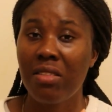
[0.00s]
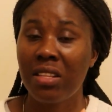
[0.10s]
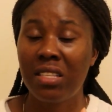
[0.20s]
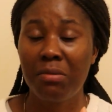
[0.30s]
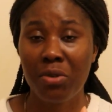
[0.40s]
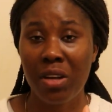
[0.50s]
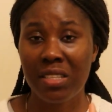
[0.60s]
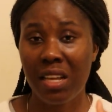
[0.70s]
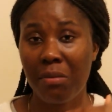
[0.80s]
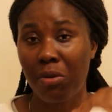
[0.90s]
The typical
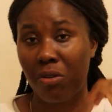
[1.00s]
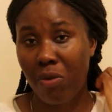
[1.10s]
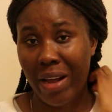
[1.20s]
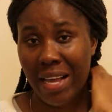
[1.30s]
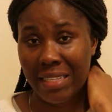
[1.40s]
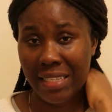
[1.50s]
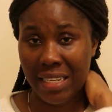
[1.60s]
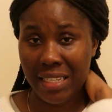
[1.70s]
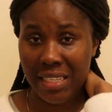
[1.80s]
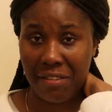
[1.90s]
example of why I
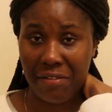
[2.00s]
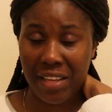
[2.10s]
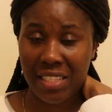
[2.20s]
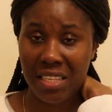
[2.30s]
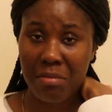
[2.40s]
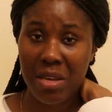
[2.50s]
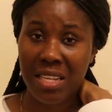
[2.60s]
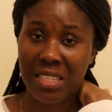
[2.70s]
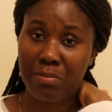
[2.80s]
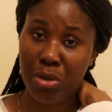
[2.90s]
said it's affecting
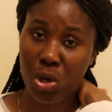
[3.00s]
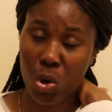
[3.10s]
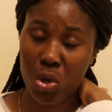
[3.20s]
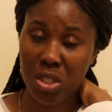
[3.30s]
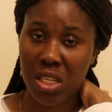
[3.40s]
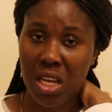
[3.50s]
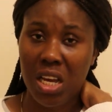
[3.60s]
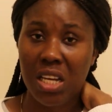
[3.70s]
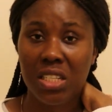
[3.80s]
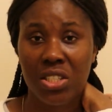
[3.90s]
me is because
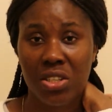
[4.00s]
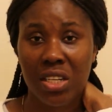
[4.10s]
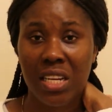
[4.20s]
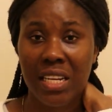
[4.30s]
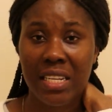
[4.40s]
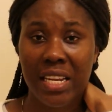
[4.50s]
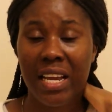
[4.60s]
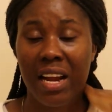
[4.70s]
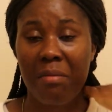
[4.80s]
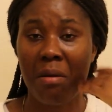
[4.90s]
the other
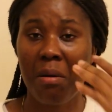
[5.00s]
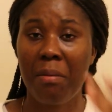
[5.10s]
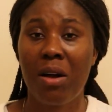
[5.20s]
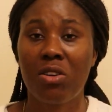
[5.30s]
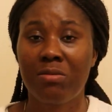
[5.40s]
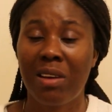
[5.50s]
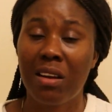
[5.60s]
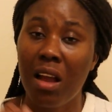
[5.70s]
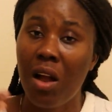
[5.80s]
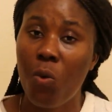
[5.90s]
day I remember my
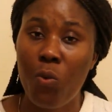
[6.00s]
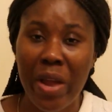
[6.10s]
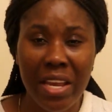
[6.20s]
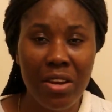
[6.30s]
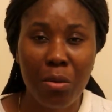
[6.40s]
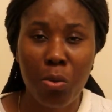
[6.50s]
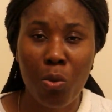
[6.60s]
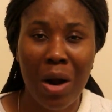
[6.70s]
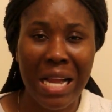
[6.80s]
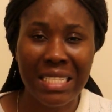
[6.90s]
husband waking up
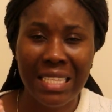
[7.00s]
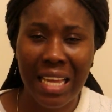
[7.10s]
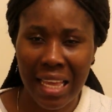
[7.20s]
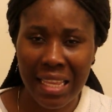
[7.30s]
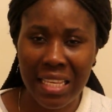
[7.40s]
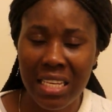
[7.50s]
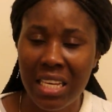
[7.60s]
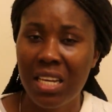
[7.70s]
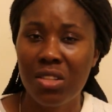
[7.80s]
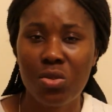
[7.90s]
quite early
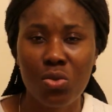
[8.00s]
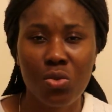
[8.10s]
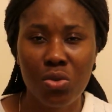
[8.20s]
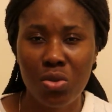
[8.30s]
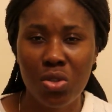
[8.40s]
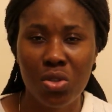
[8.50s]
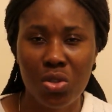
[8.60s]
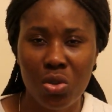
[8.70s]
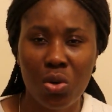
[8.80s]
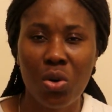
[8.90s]
to go to the
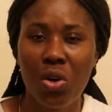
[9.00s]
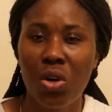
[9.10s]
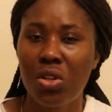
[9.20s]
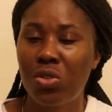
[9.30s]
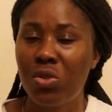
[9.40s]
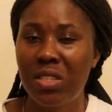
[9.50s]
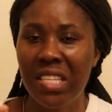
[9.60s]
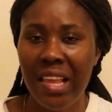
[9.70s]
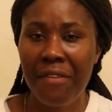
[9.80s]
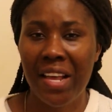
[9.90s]
store to
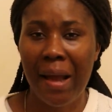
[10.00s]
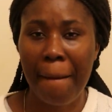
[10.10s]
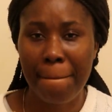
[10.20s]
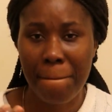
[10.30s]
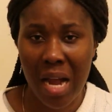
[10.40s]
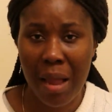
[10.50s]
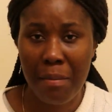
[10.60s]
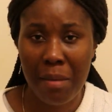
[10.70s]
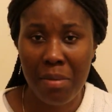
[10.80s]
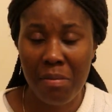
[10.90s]
see if he can buy
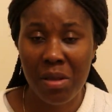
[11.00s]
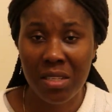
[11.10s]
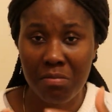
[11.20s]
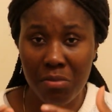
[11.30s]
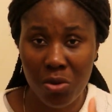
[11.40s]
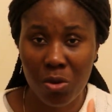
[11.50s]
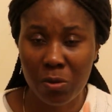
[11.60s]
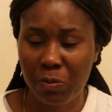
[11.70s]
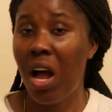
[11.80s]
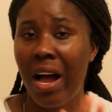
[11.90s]
my baby's
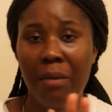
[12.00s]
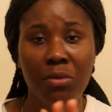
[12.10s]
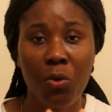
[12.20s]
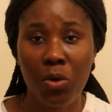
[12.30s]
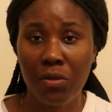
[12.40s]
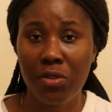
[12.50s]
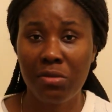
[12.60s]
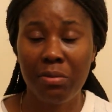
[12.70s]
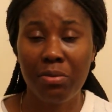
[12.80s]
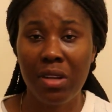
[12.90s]
milk. I'm not one of
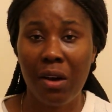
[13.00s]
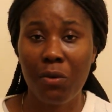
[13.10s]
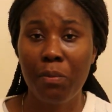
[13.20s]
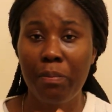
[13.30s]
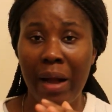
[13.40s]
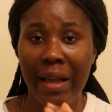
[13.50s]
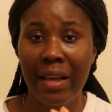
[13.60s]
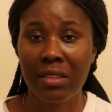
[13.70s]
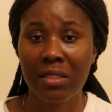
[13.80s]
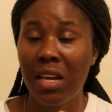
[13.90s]
those people that will
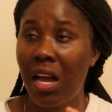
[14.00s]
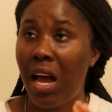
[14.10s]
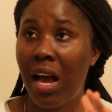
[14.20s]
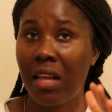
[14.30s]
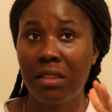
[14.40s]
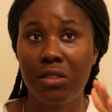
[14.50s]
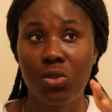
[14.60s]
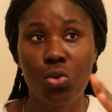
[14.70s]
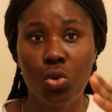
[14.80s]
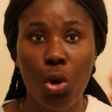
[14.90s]
buy and
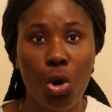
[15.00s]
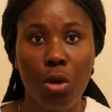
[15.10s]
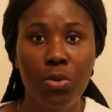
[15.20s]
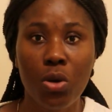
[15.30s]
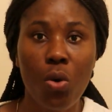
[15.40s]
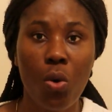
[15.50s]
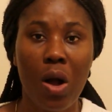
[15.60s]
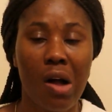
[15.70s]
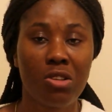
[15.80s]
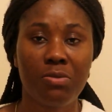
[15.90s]
stock up the whole
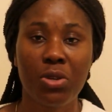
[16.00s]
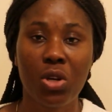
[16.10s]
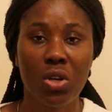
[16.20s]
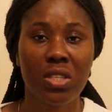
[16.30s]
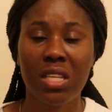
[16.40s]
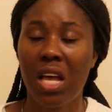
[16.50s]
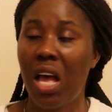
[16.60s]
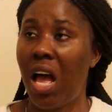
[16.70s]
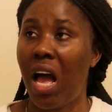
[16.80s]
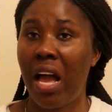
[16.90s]
house because
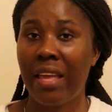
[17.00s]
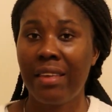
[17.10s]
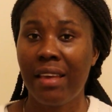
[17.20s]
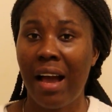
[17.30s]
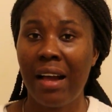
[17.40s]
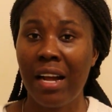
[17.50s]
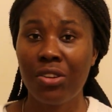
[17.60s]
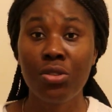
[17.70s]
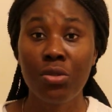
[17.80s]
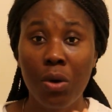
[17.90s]
I
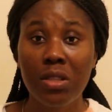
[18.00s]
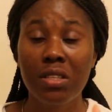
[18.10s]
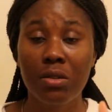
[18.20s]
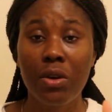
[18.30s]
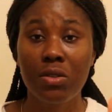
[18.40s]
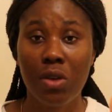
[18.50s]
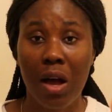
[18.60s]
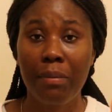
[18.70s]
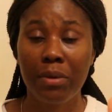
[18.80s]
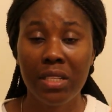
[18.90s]
don't know what is going to
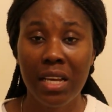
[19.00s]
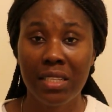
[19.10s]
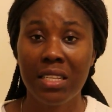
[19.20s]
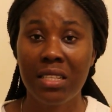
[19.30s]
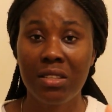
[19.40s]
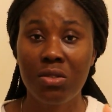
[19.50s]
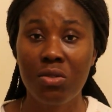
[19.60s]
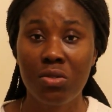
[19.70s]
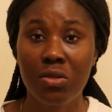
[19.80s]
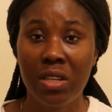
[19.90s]
happen. Yes, it is
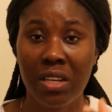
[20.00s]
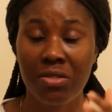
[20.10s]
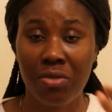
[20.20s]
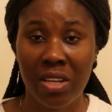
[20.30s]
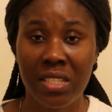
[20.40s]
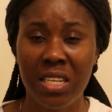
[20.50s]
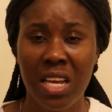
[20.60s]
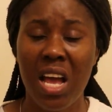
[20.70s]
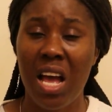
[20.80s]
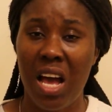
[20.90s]
good to get ready.
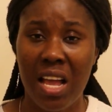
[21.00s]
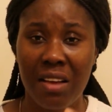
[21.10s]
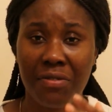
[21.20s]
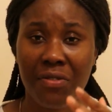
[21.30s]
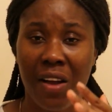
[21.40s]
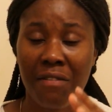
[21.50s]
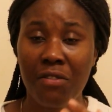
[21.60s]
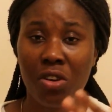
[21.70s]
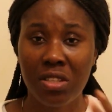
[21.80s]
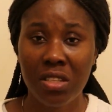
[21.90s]
I've
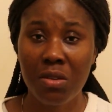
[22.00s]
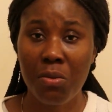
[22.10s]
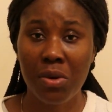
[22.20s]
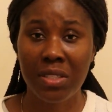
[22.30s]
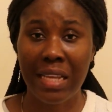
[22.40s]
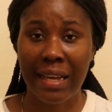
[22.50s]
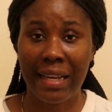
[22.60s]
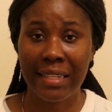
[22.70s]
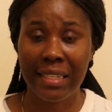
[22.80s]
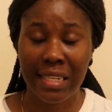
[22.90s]
gotten the ones I
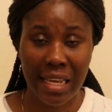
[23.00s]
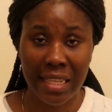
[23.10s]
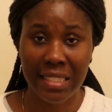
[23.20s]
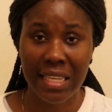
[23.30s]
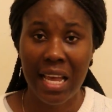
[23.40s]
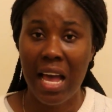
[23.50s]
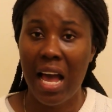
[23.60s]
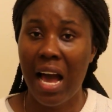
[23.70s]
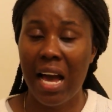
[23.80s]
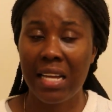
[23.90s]
can get
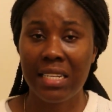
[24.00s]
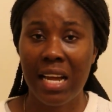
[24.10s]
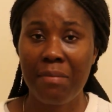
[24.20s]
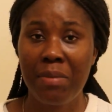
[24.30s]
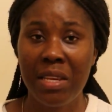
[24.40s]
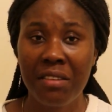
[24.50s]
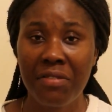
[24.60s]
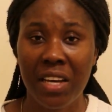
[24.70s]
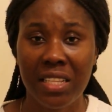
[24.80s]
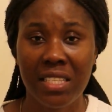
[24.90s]
and I
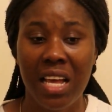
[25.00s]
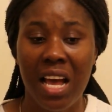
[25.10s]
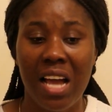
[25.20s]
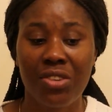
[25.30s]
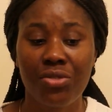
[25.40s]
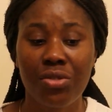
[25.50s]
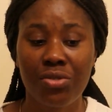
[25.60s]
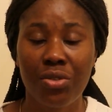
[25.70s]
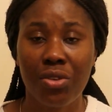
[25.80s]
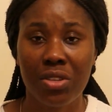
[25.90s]
believe that I should
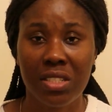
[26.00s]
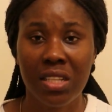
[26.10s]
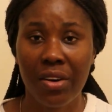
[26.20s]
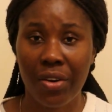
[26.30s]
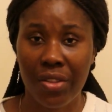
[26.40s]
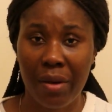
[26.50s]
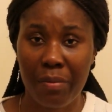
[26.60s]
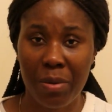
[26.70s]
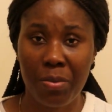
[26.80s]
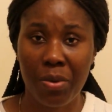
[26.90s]
also consider other
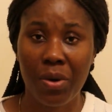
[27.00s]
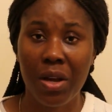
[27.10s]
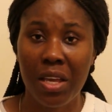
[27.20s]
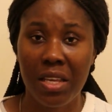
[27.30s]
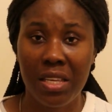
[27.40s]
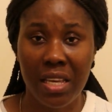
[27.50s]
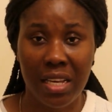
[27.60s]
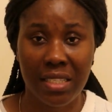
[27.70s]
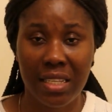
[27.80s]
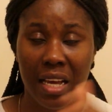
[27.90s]
people.
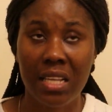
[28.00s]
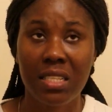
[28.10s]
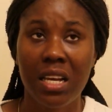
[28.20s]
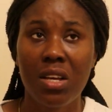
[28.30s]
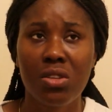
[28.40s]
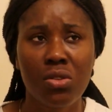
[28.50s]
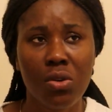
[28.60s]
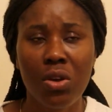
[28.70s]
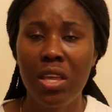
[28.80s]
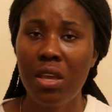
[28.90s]
Yes guys,
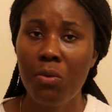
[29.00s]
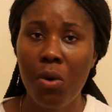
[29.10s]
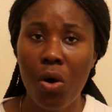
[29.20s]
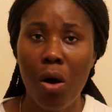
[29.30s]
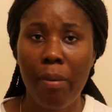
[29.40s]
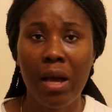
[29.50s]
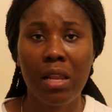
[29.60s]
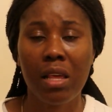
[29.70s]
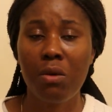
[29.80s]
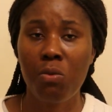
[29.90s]
so he woke up
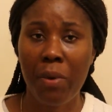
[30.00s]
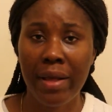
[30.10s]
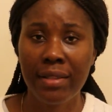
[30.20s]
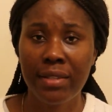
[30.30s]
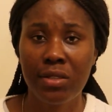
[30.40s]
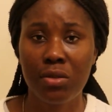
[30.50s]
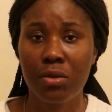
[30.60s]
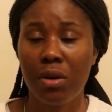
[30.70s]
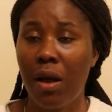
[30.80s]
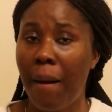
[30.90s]
and he went
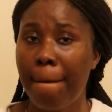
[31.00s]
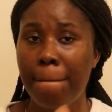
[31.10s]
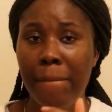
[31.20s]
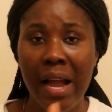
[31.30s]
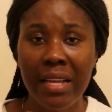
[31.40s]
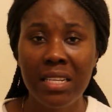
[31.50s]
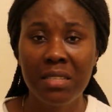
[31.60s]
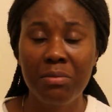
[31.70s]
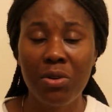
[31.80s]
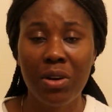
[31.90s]
to buy
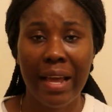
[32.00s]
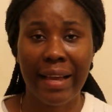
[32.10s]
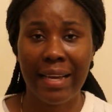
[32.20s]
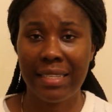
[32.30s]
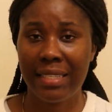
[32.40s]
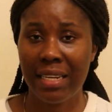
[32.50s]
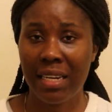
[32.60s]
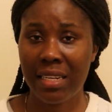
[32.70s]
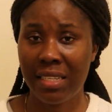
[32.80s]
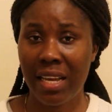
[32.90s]
this milk like I said
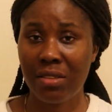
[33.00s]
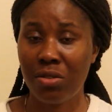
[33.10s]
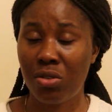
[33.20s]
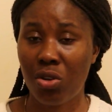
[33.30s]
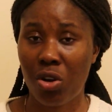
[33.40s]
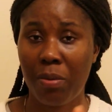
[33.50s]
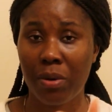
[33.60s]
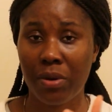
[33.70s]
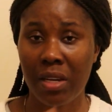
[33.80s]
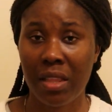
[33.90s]
and decided to stock up
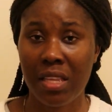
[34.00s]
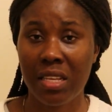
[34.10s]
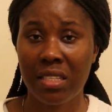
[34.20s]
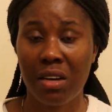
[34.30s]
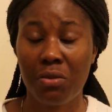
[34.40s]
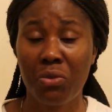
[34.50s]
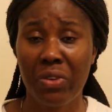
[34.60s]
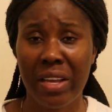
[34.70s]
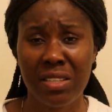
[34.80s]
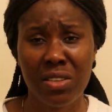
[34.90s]
on other things that
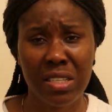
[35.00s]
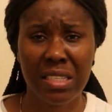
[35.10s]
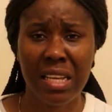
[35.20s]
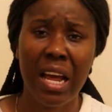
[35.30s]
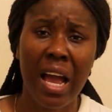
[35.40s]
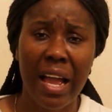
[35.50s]
we've exhausted.